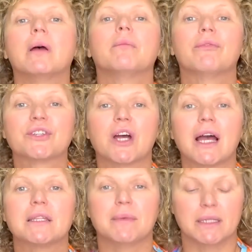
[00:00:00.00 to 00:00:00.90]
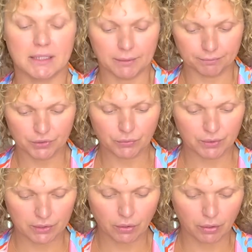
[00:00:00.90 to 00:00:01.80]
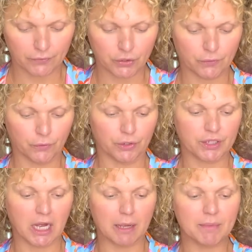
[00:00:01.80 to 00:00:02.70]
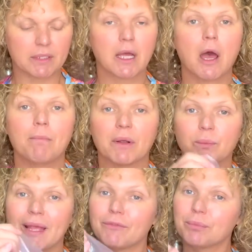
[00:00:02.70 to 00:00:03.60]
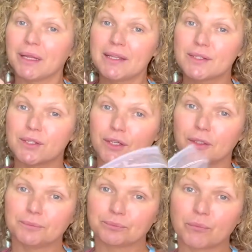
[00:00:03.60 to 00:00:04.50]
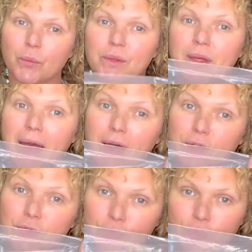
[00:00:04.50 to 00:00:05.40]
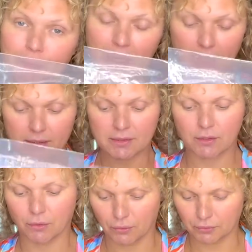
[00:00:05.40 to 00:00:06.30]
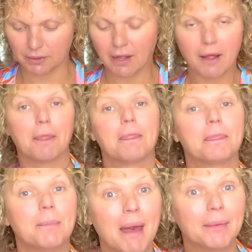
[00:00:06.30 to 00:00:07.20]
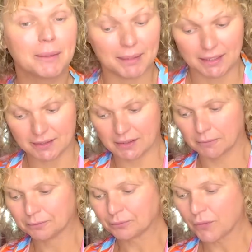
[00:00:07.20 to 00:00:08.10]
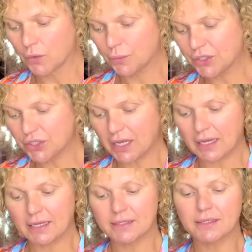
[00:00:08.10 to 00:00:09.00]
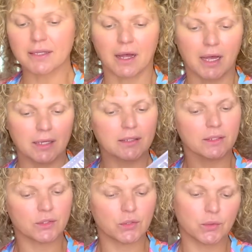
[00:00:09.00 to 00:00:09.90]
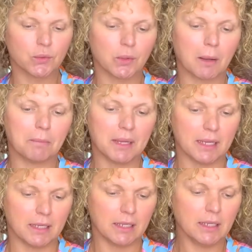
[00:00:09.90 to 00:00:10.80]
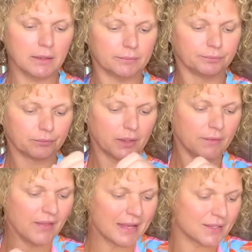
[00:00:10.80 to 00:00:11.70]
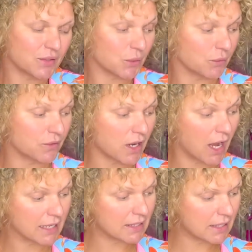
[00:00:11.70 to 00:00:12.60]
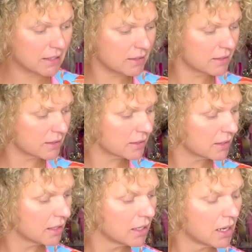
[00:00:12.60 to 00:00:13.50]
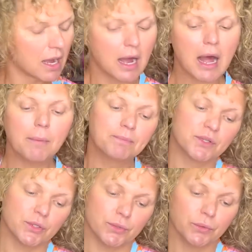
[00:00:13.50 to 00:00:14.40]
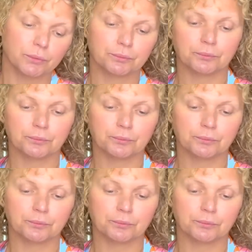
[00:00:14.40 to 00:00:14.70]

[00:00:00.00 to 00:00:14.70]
We've retired the Mitzi. She was long overdue for retirement, but we have replaced her with our new piece called the Pamela Piece, which is designed to be that sort of 90s updo,